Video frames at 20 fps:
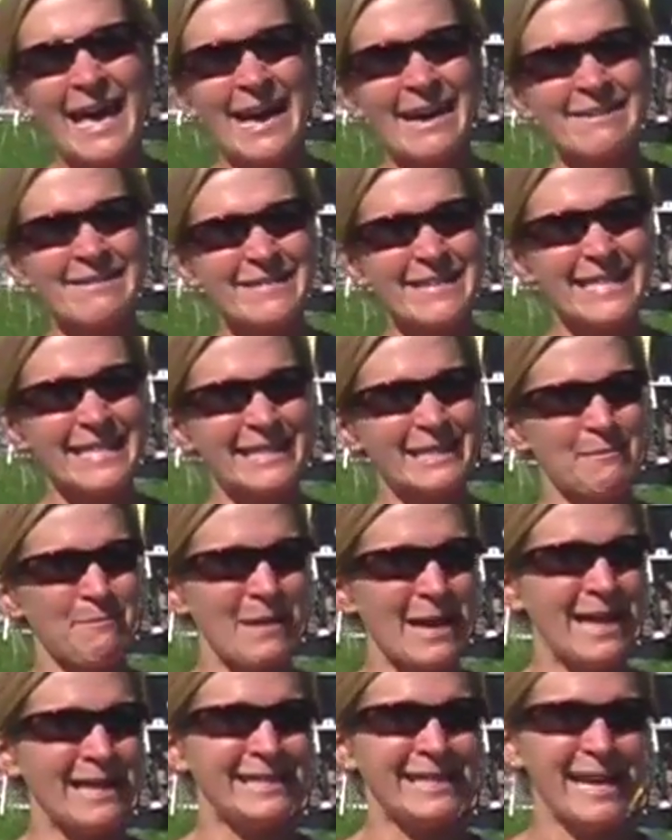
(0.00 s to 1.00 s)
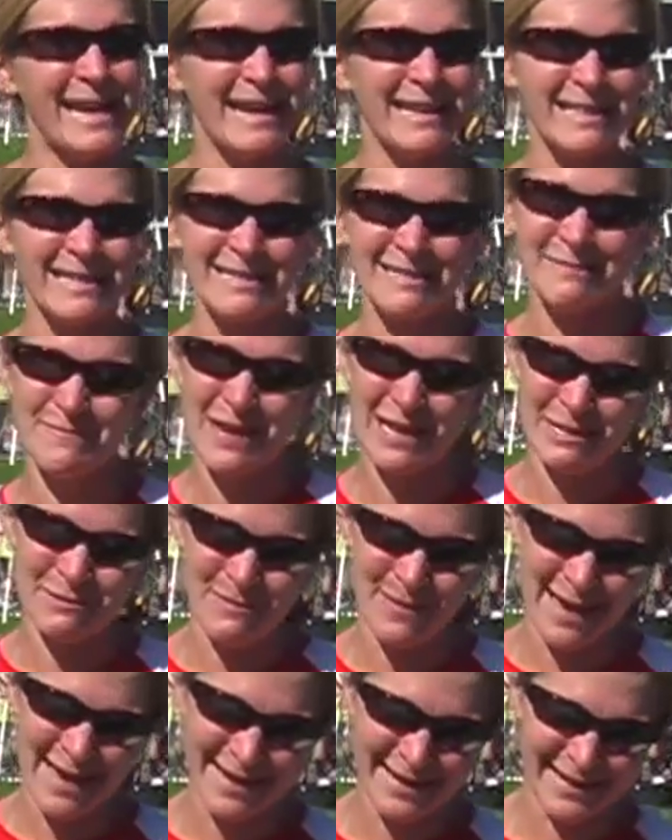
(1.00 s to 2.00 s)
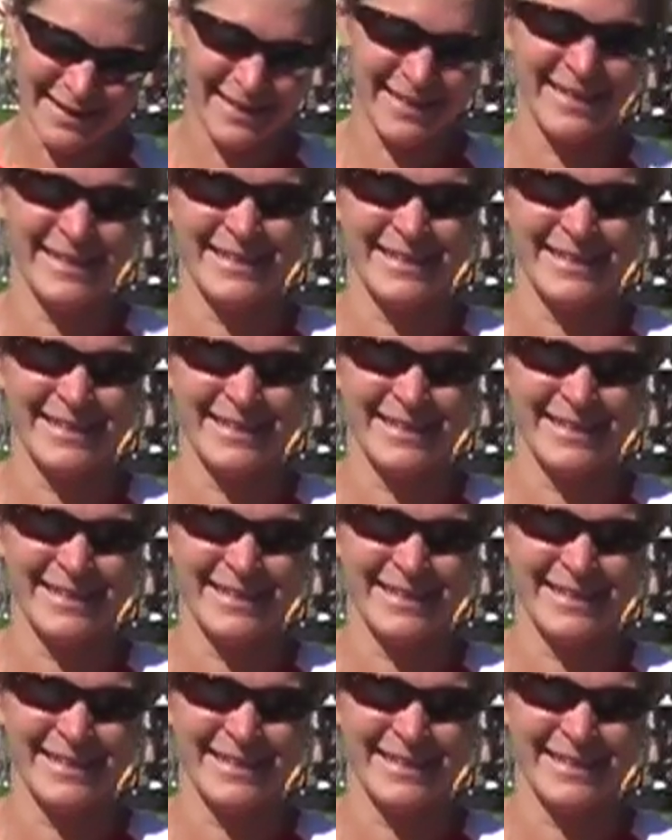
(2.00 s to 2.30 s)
Yeah, who needs the paycheck? Yeah. It's much better.